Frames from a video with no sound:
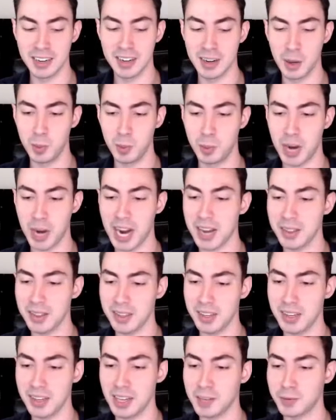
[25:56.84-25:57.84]
by
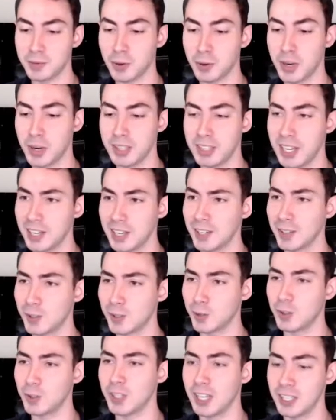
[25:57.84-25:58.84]
the Infrared Data
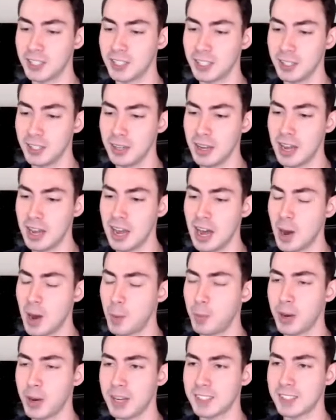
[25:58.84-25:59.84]
Association,
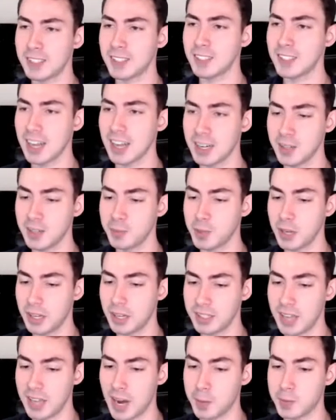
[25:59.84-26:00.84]
but it's just kind of been
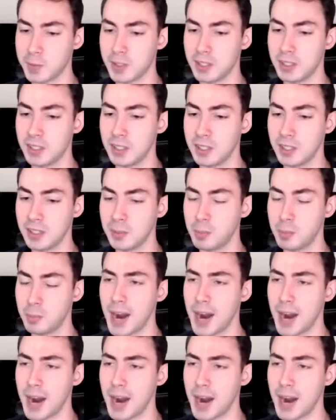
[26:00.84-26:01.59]
adopted by